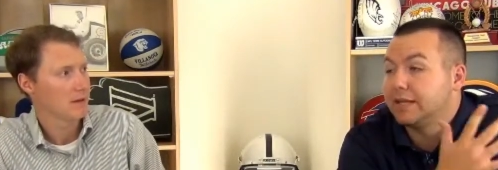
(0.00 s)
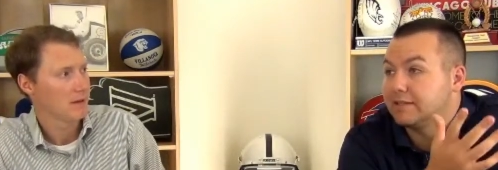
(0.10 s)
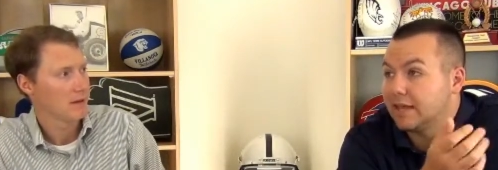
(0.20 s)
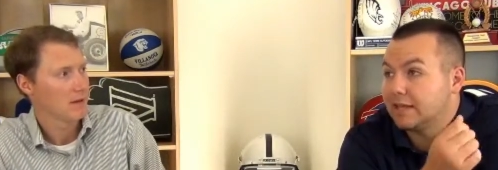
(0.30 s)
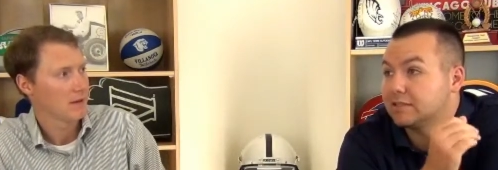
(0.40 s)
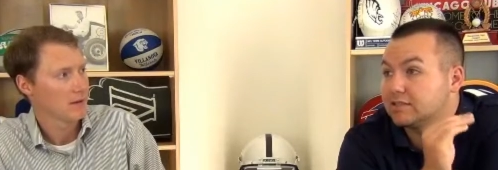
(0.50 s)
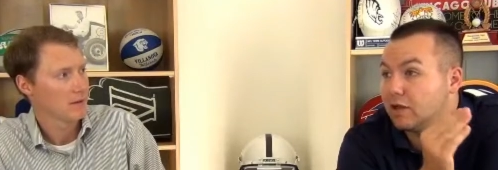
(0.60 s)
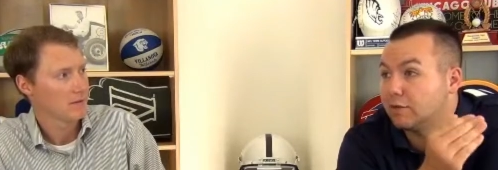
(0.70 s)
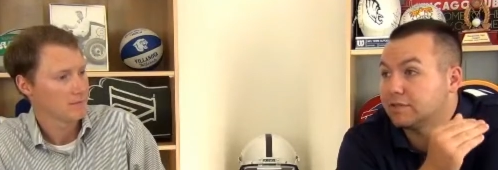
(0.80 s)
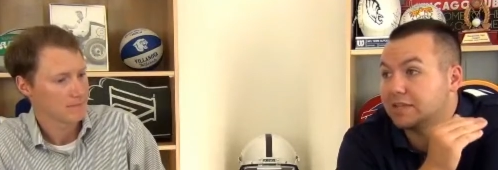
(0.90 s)
Speaker 1: Big Ten
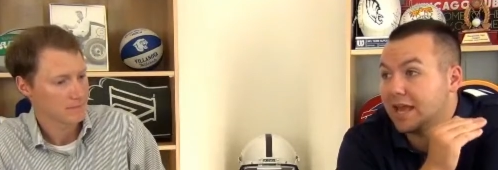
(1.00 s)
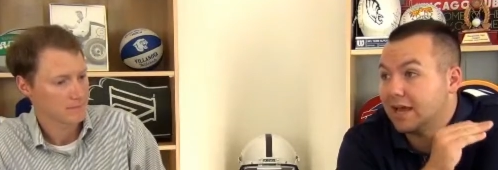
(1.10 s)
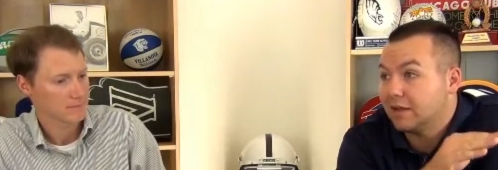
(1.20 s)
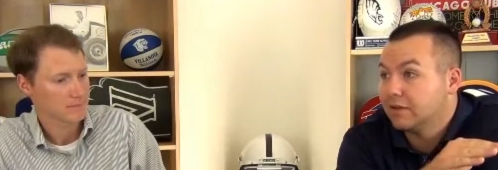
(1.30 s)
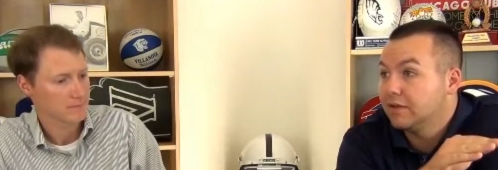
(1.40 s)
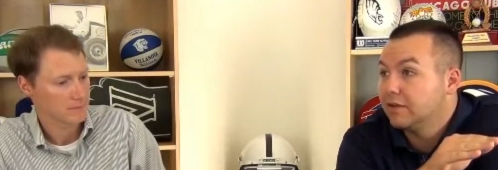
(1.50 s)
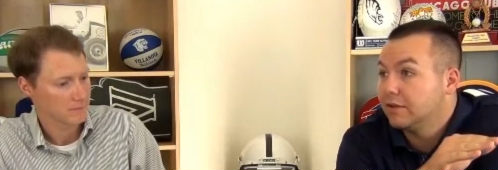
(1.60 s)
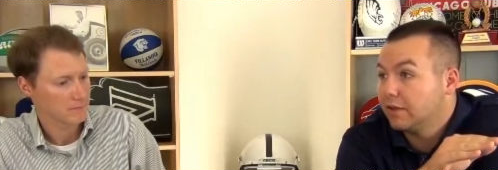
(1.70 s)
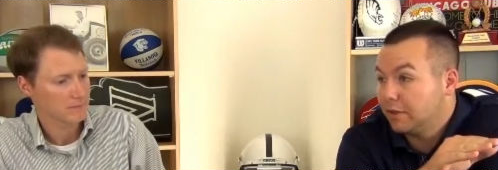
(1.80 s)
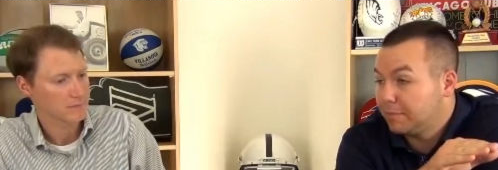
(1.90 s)
itself is out
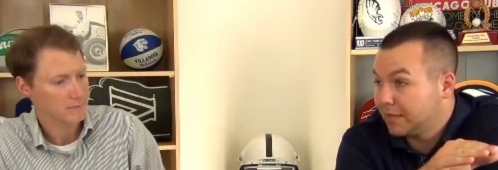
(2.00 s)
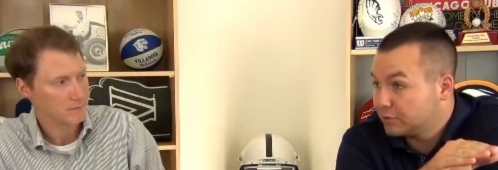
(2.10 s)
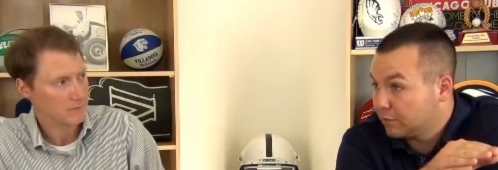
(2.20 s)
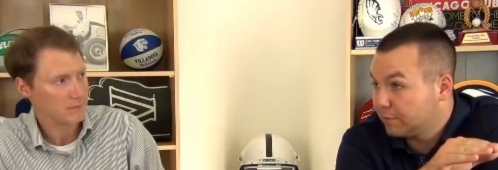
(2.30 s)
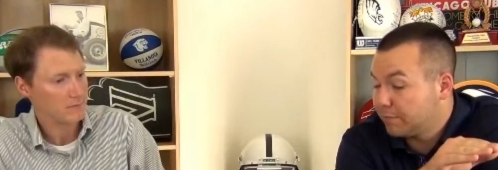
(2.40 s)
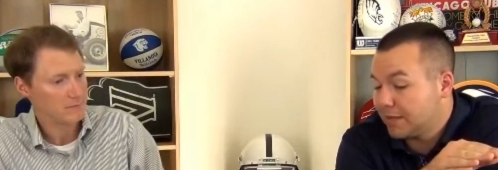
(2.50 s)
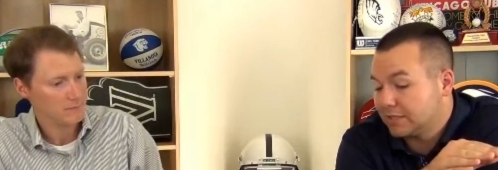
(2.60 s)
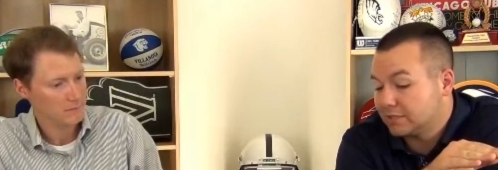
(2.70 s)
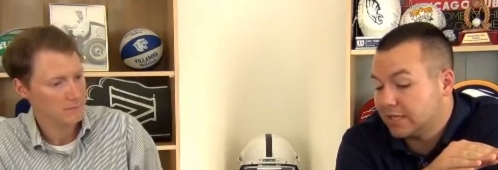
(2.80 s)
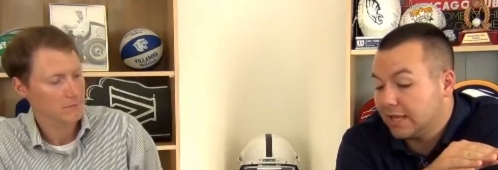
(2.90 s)
of the picture for Penn
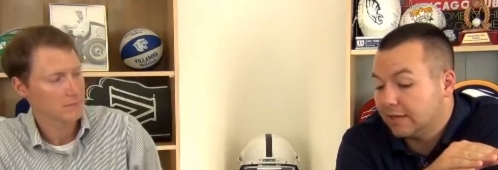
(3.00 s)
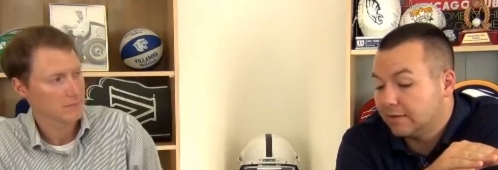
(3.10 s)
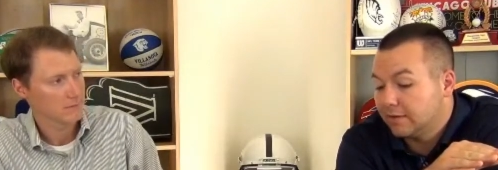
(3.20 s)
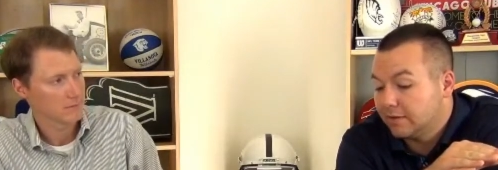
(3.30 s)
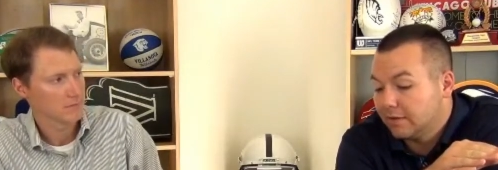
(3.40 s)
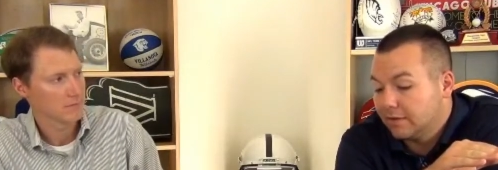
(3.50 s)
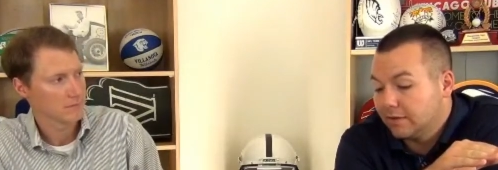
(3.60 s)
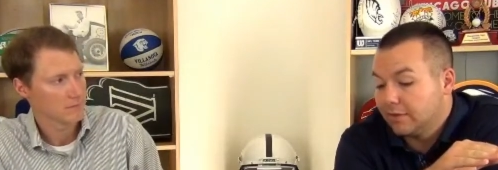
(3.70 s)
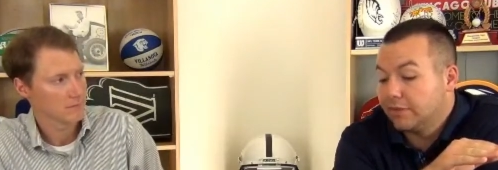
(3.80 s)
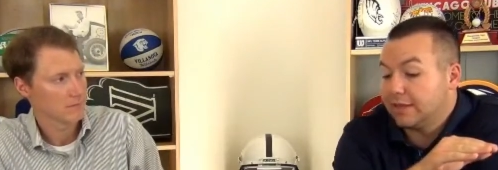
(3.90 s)
State,
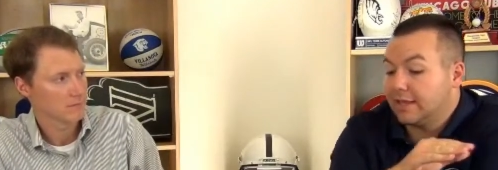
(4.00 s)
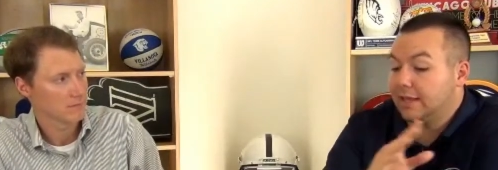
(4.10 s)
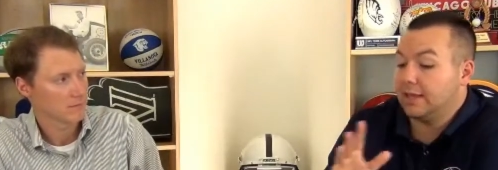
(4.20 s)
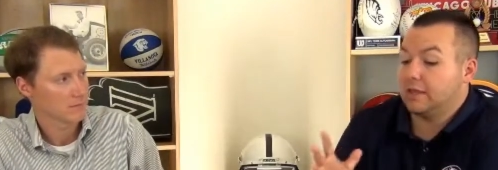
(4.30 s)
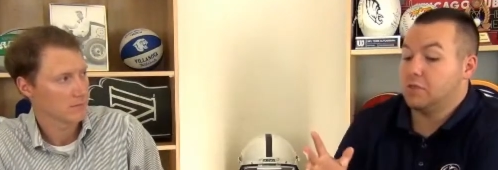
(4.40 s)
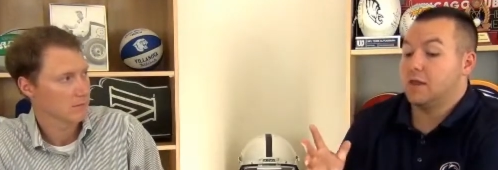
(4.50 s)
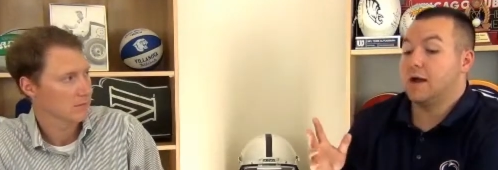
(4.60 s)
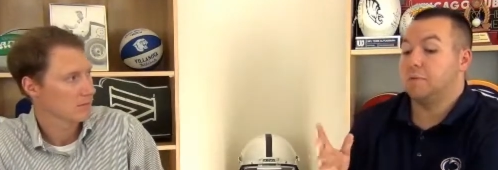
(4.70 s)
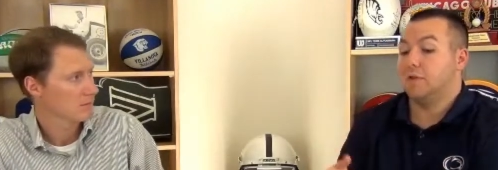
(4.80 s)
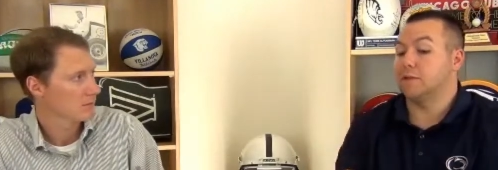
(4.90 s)
the key that I
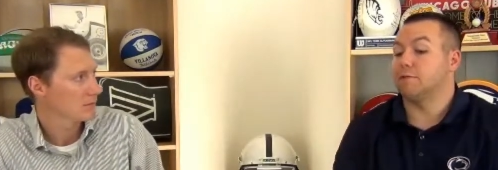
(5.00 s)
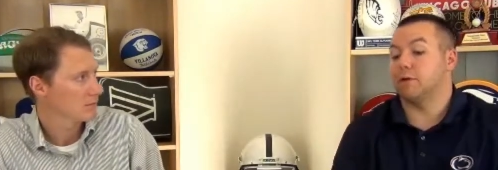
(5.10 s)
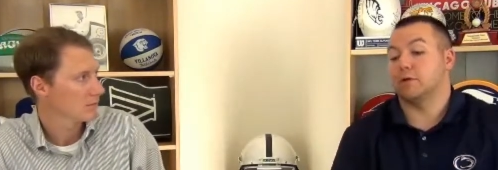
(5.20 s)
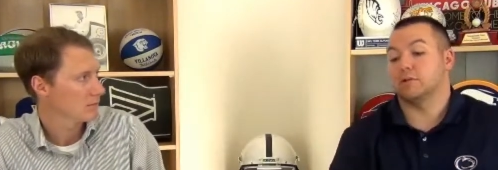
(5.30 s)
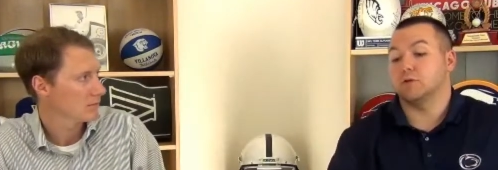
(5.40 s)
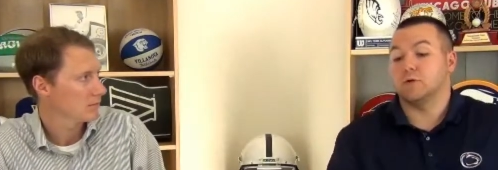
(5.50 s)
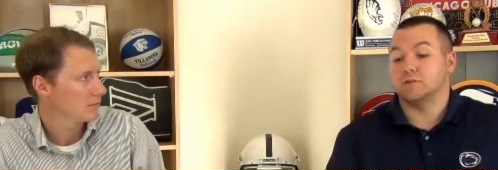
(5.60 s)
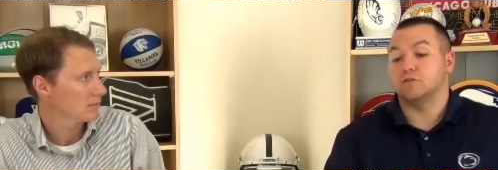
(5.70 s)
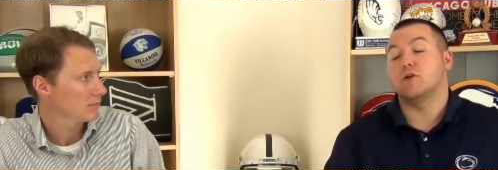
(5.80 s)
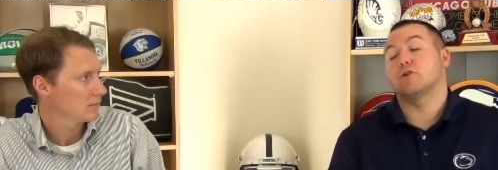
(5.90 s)
would like to focus on
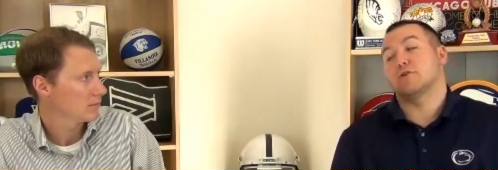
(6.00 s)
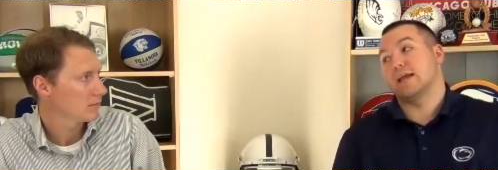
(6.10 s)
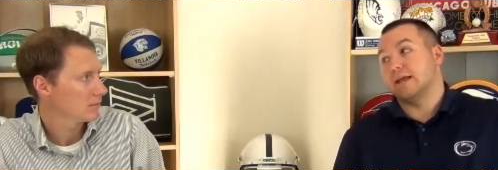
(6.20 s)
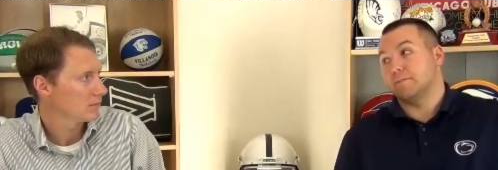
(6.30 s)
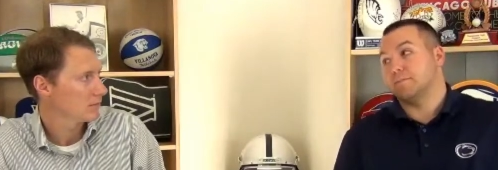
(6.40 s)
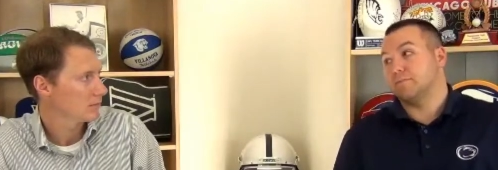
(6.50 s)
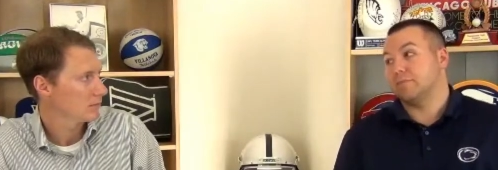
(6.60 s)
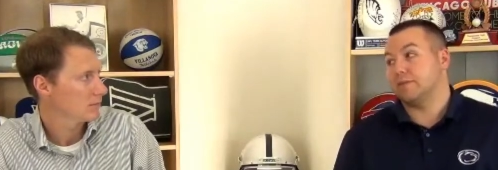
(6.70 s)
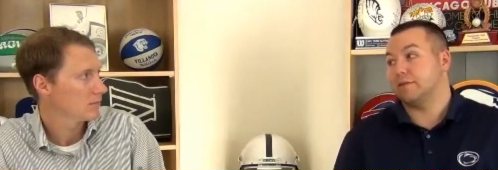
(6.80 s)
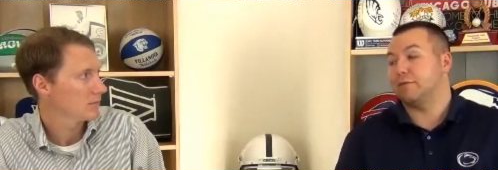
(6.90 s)
is Notre Dame.
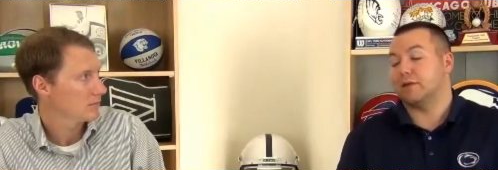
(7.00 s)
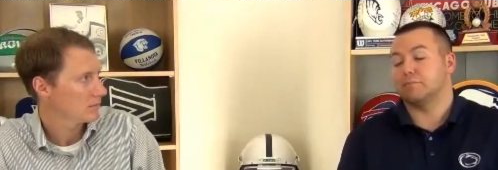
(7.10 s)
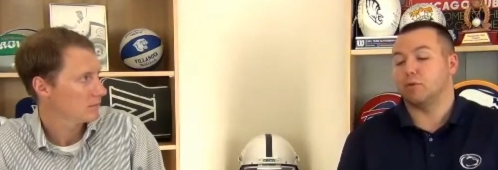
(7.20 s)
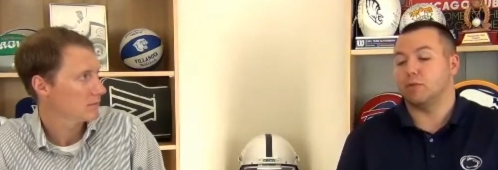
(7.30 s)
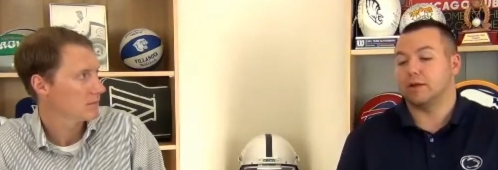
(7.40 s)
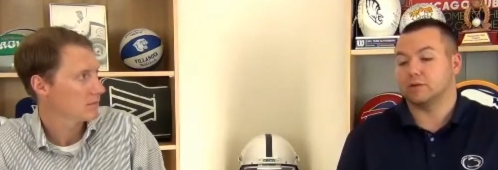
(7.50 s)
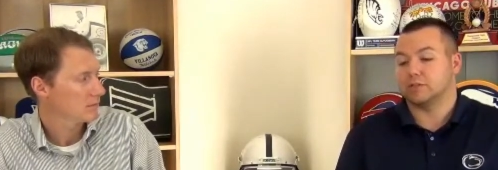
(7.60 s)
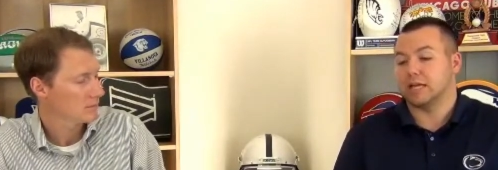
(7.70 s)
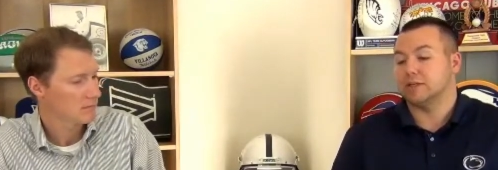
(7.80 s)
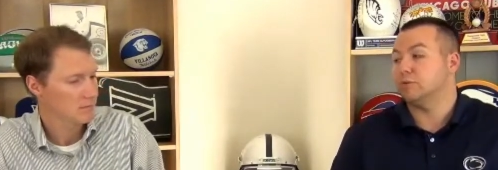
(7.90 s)
If we can pull their
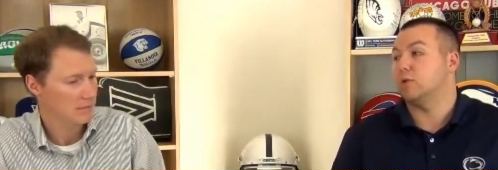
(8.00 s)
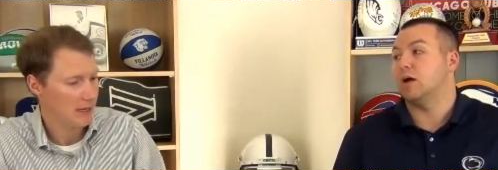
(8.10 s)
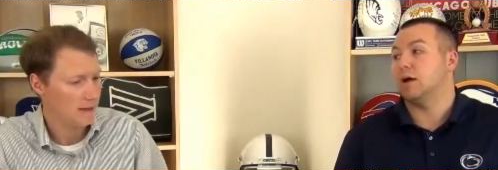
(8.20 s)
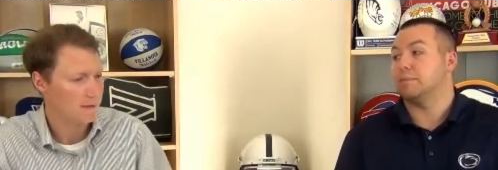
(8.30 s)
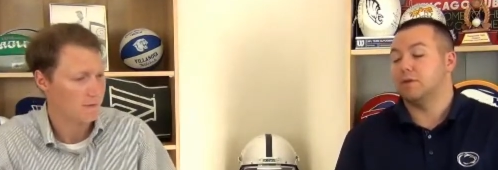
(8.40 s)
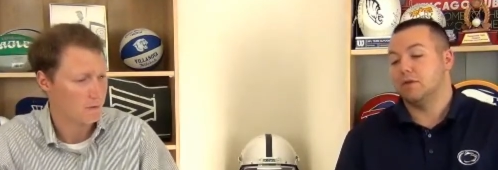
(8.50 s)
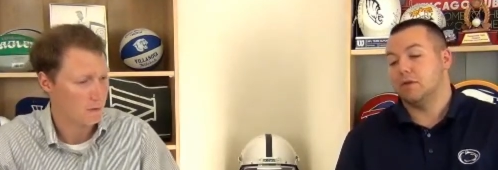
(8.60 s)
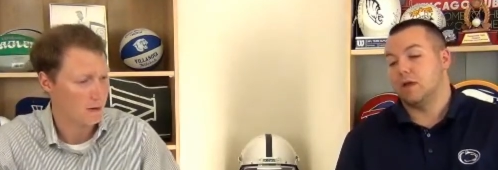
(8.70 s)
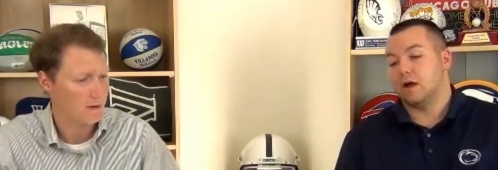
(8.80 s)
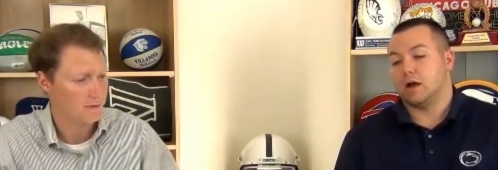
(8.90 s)
schedule, yes, up. of
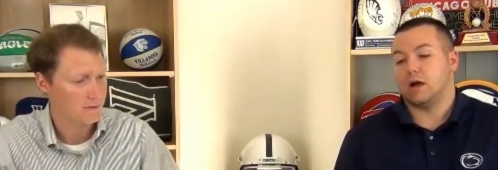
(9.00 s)
course. Uh,